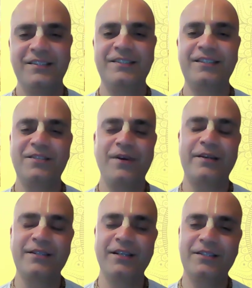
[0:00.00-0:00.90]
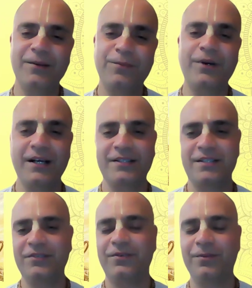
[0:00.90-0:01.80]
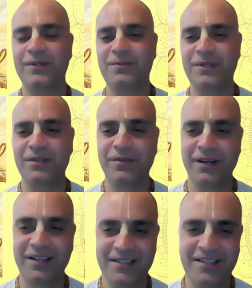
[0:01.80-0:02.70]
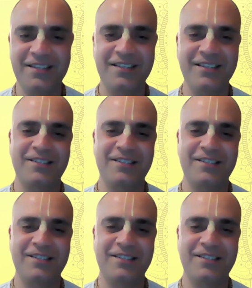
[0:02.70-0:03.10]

Just as vaccination protects us from a specific disease,